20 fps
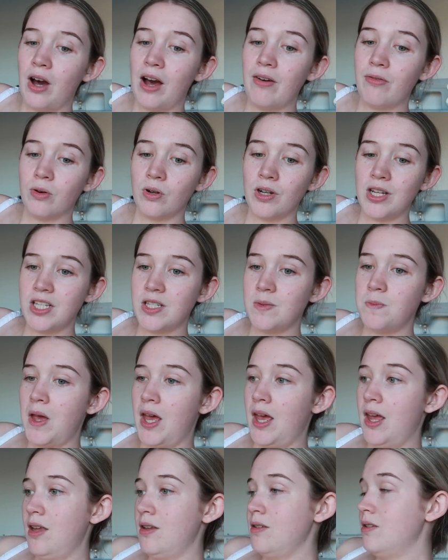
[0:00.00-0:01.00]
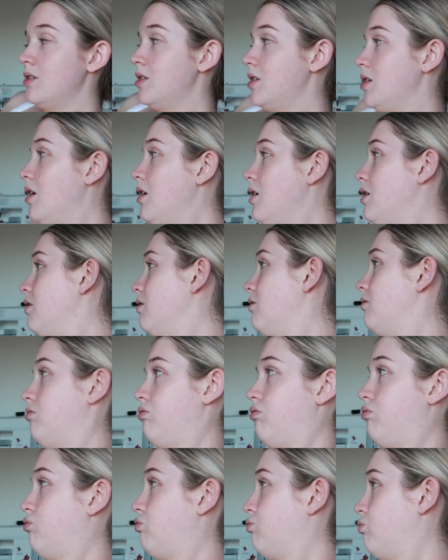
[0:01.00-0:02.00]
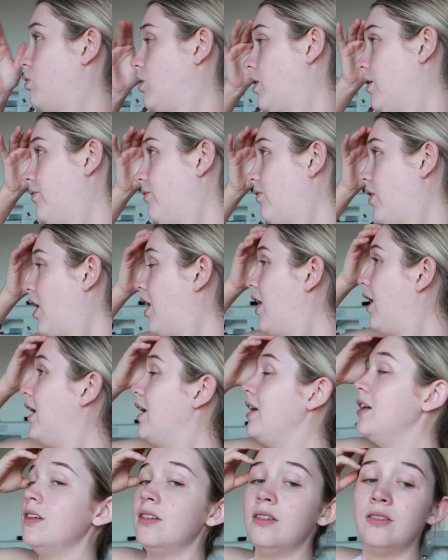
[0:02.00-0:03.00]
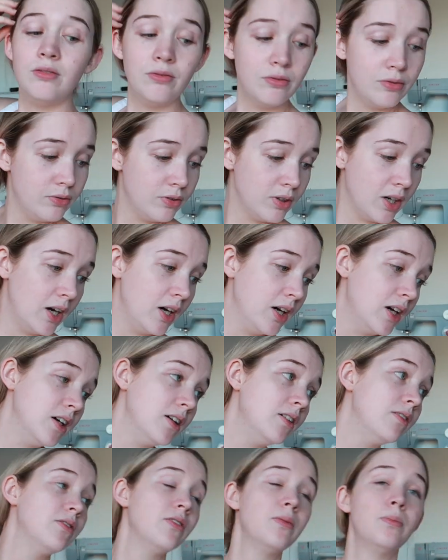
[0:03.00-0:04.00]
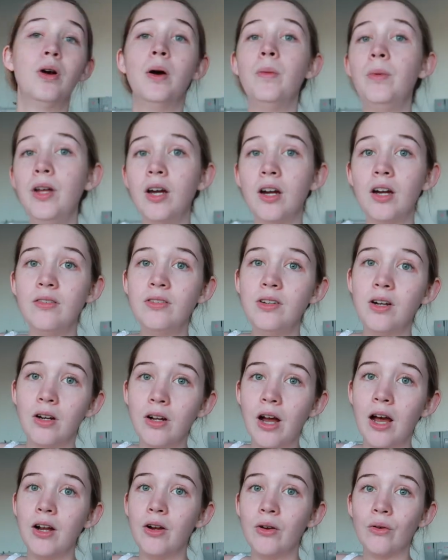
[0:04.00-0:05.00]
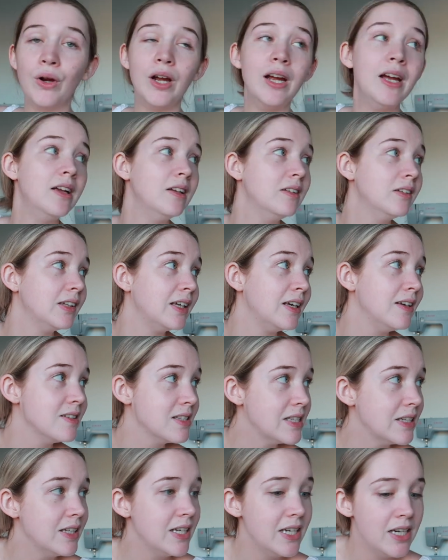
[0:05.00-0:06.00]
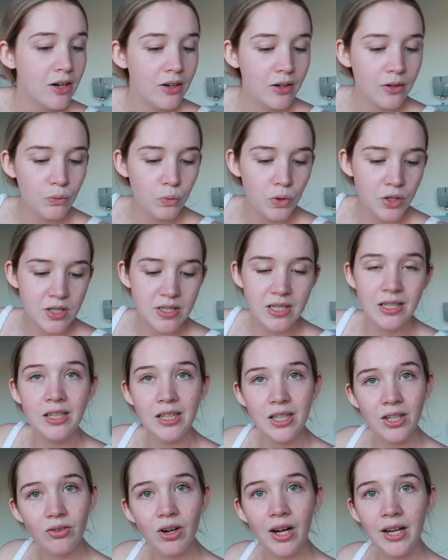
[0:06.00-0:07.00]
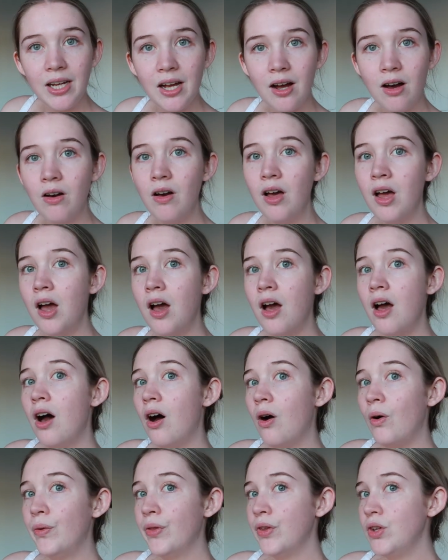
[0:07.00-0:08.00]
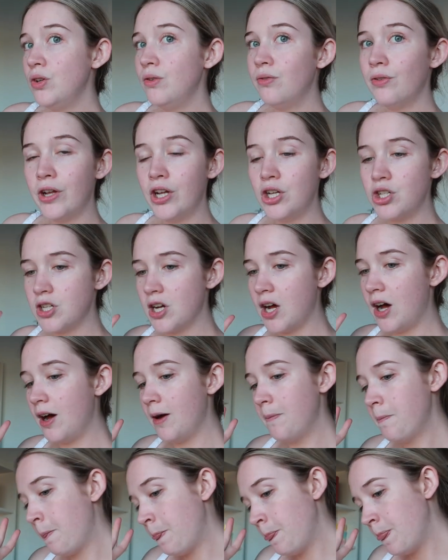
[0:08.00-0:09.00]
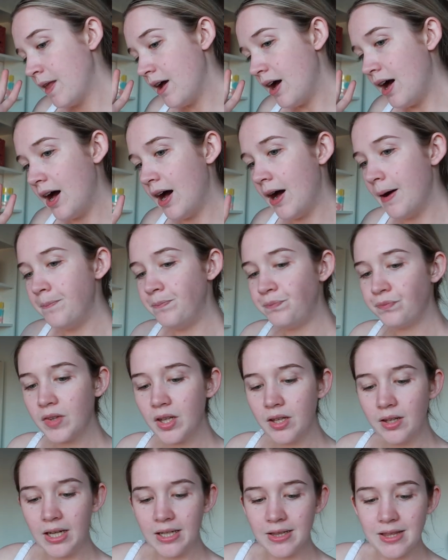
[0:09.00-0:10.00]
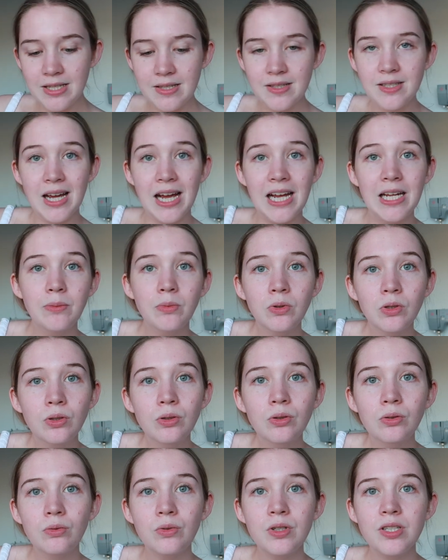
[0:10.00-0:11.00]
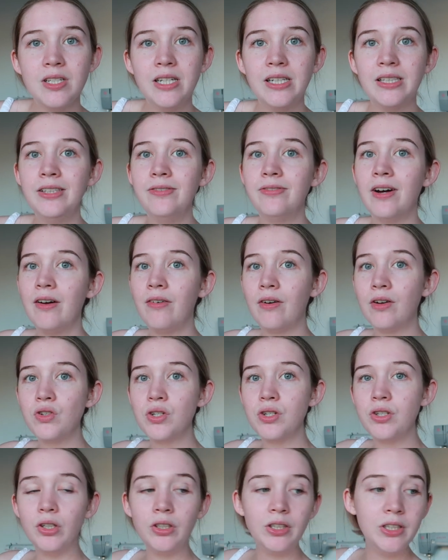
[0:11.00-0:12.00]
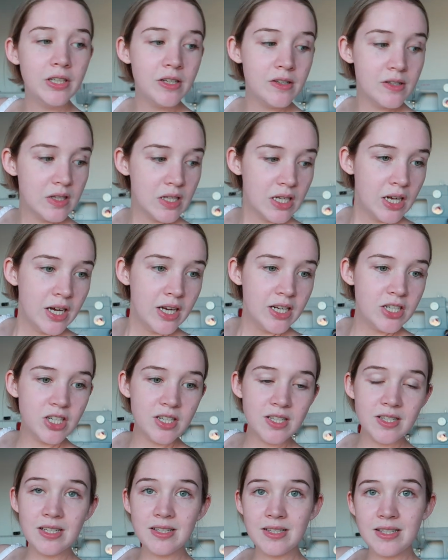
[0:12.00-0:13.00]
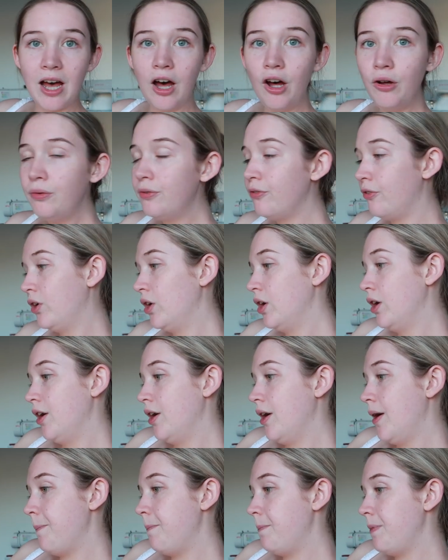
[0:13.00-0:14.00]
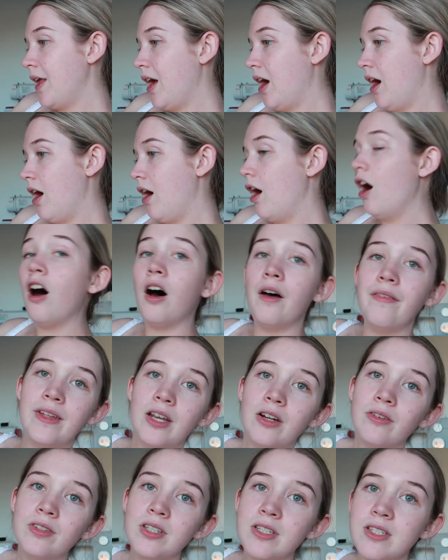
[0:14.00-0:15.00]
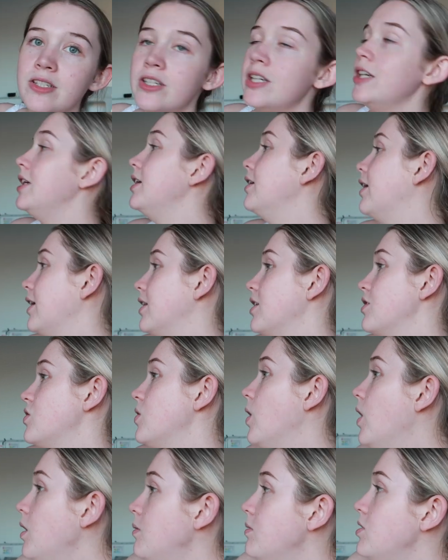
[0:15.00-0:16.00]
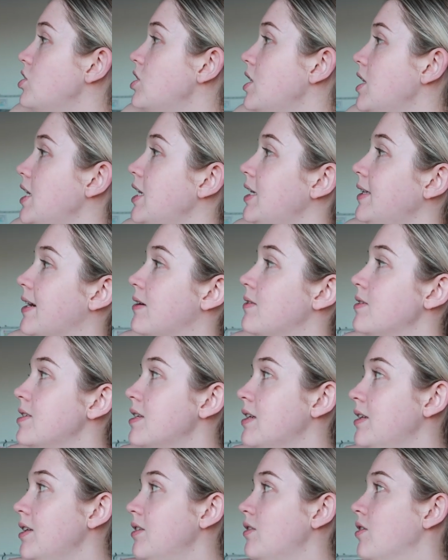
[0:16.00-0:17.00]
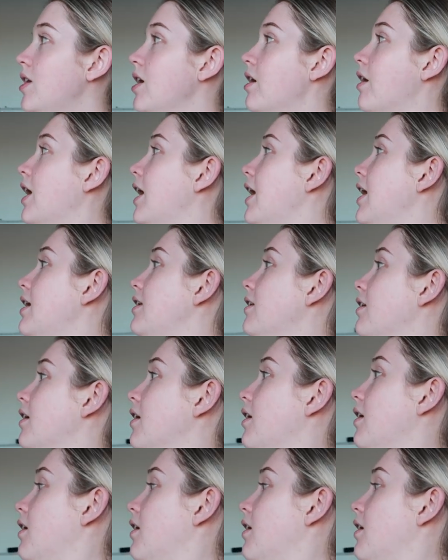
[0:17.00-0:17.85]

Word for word: I've already spent, what, five five probably over a grand easily on what's in here right now, all the new furniture. Um like this table was nearly five hundred dollars just itself. Uh oh, and then obviously like the sewing machine, that was nearly three grand.